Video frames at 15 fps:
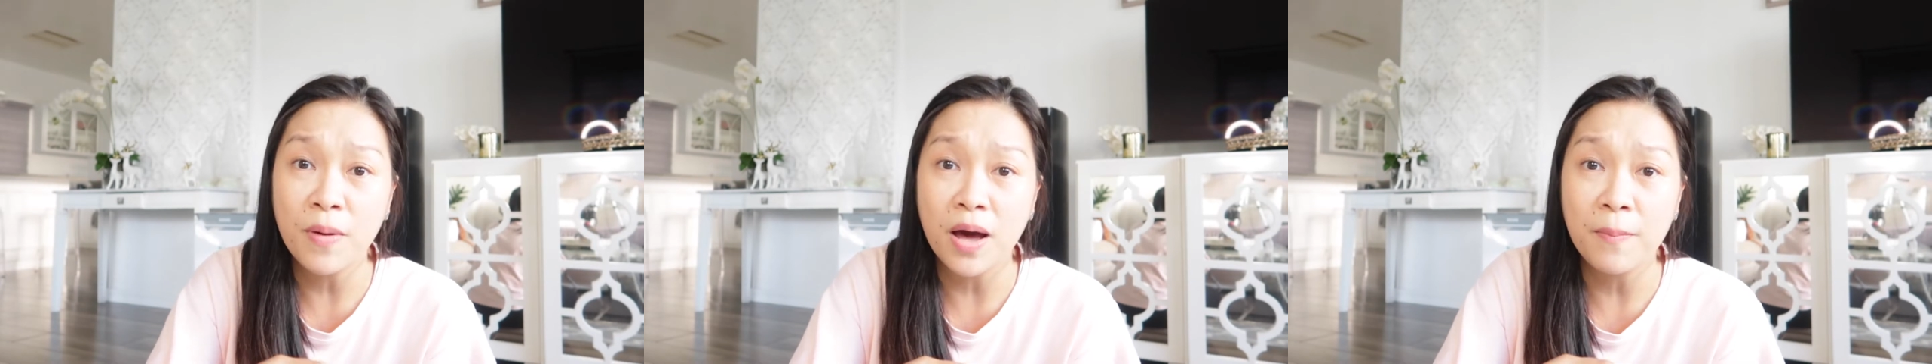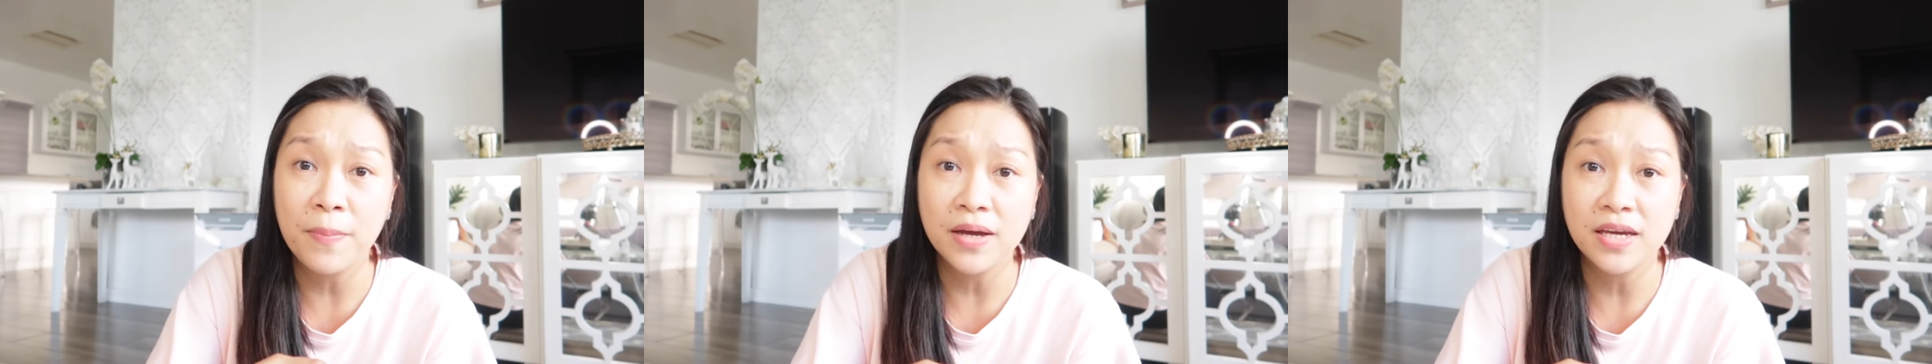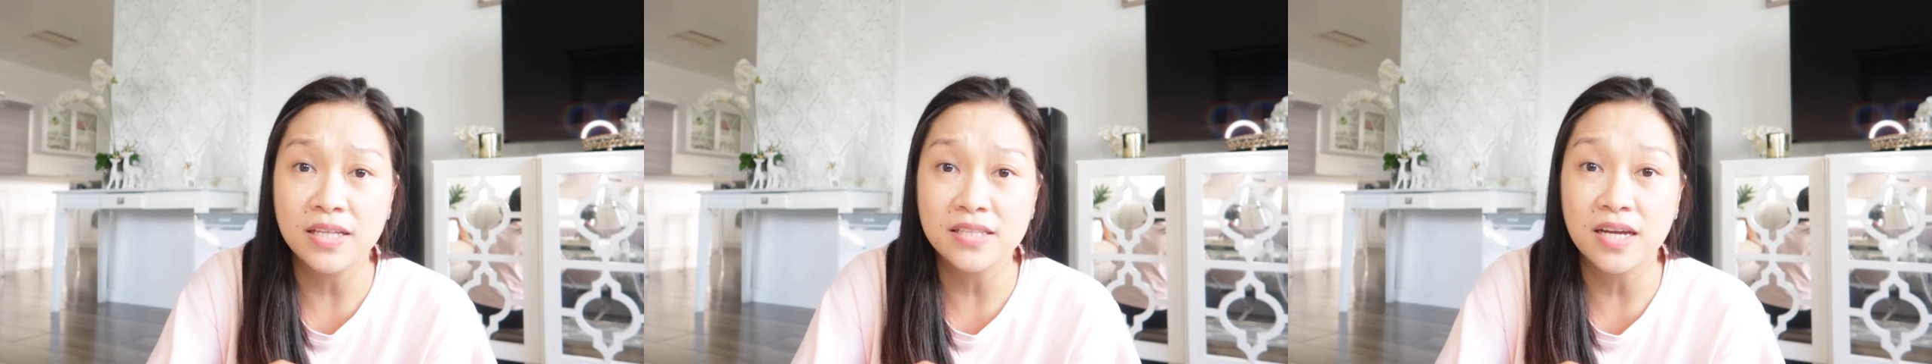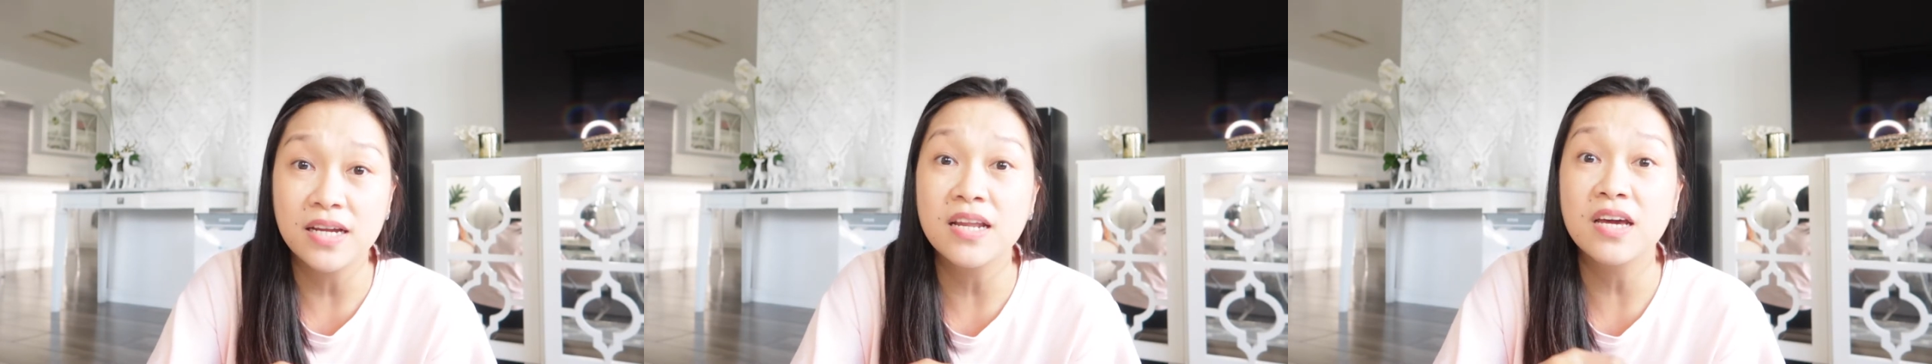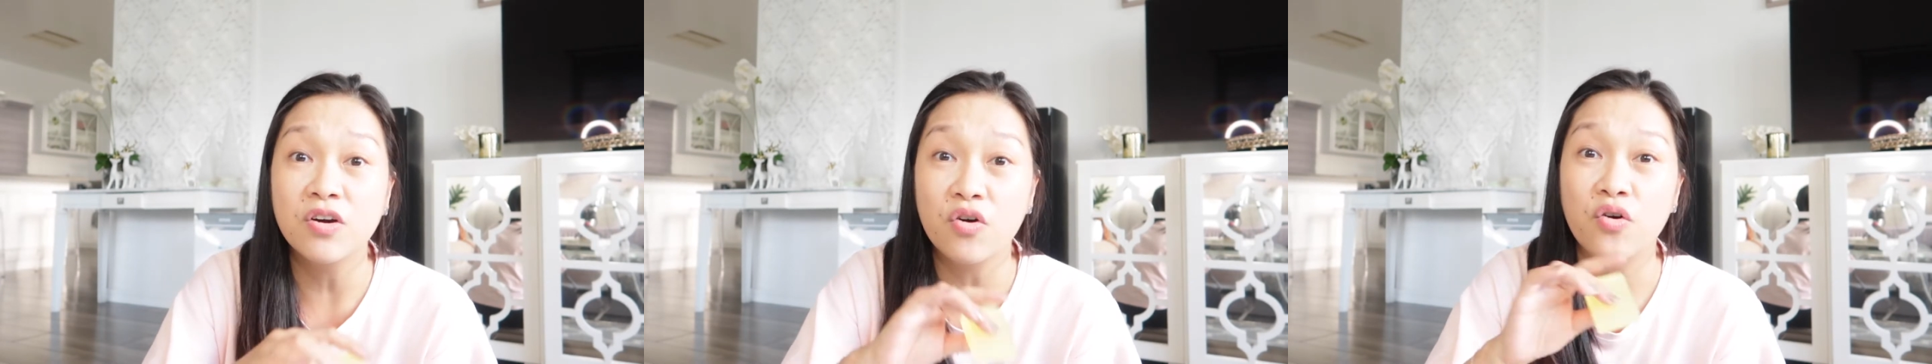makapaghintay
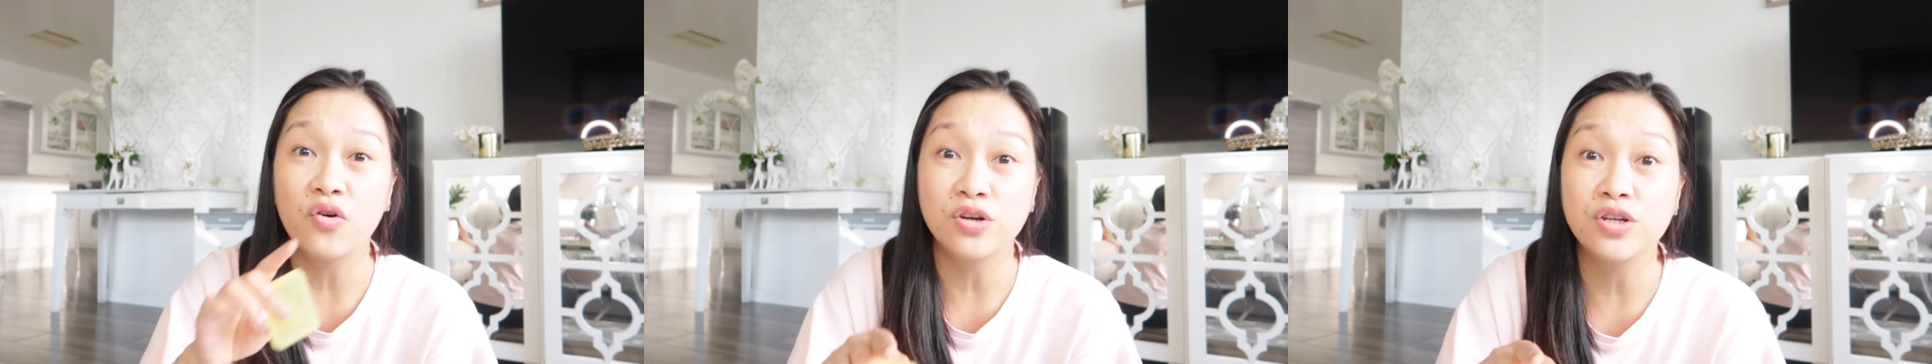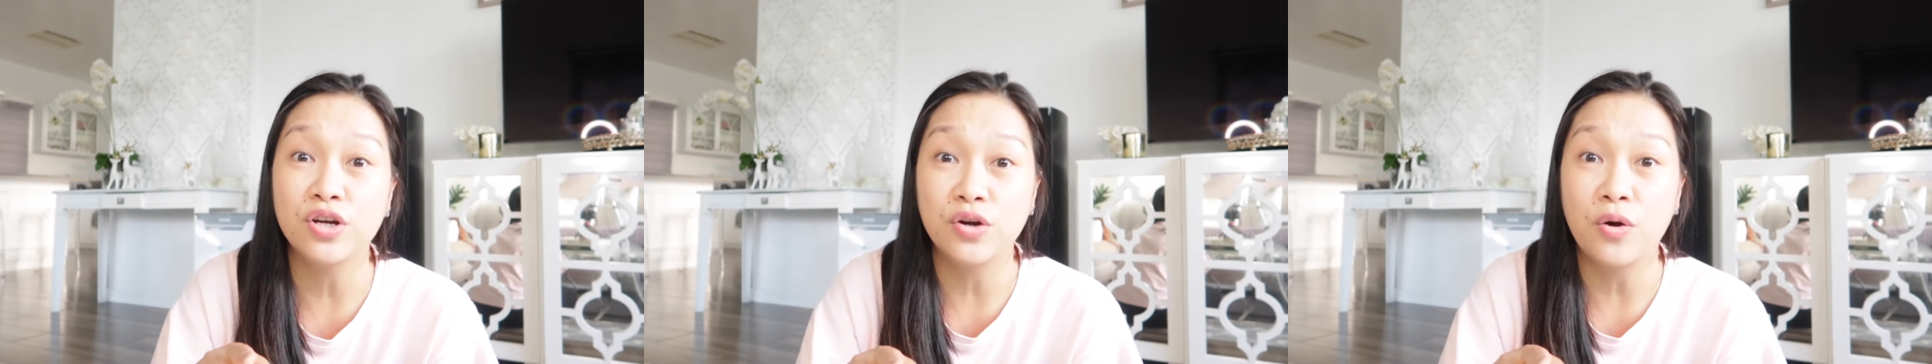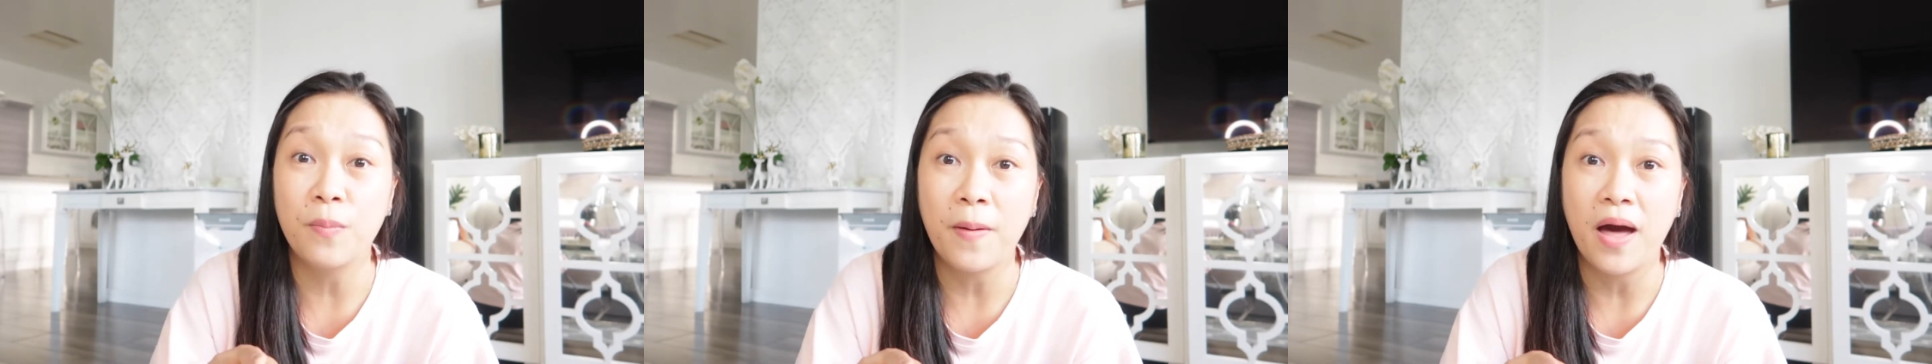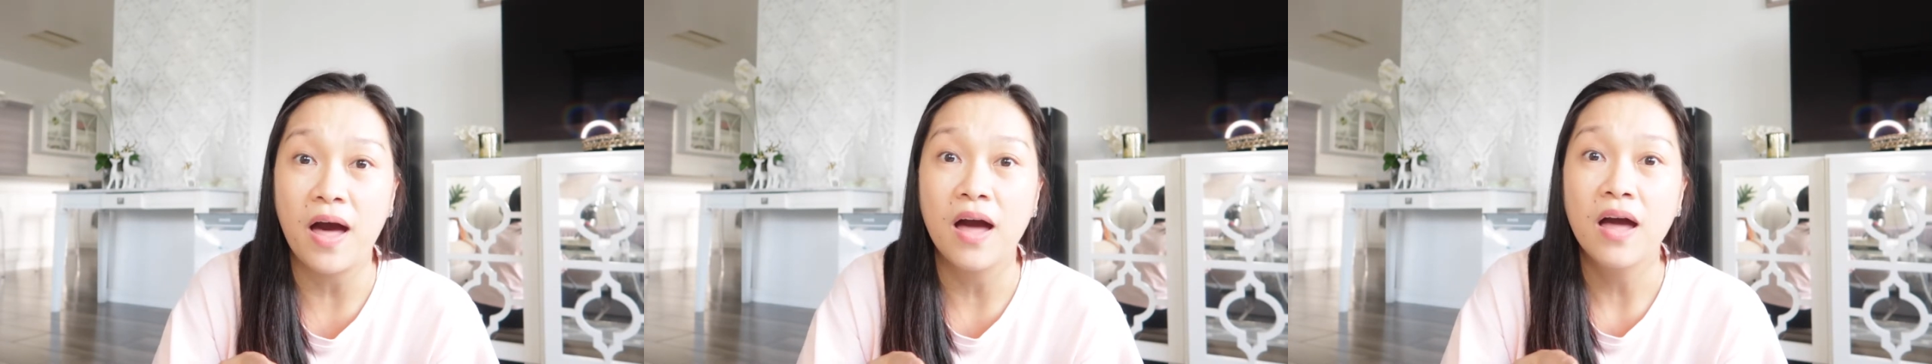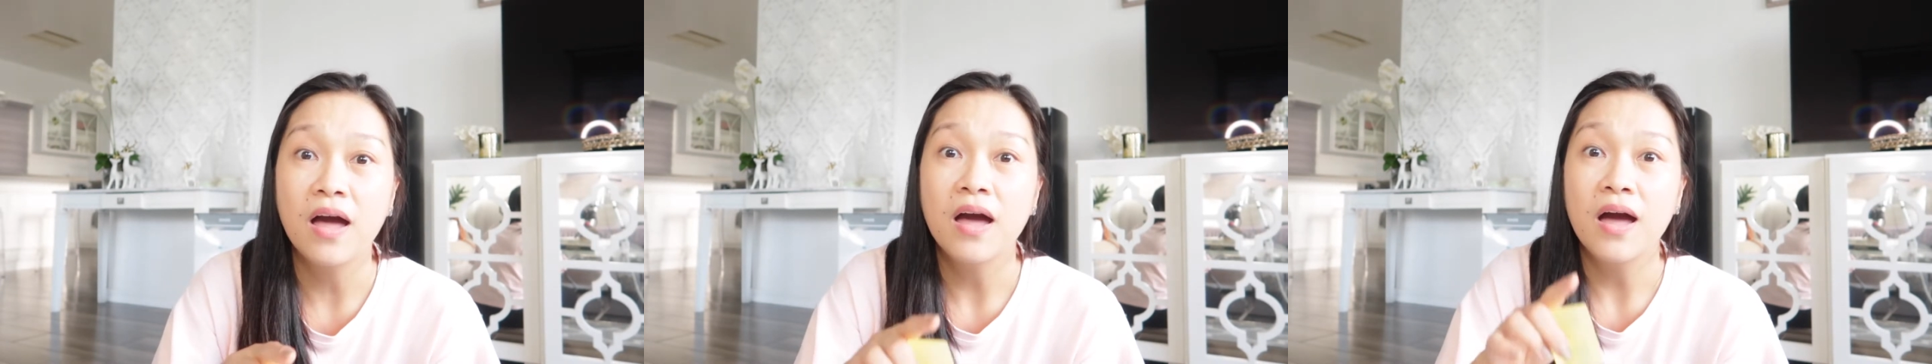na i-order ko pa.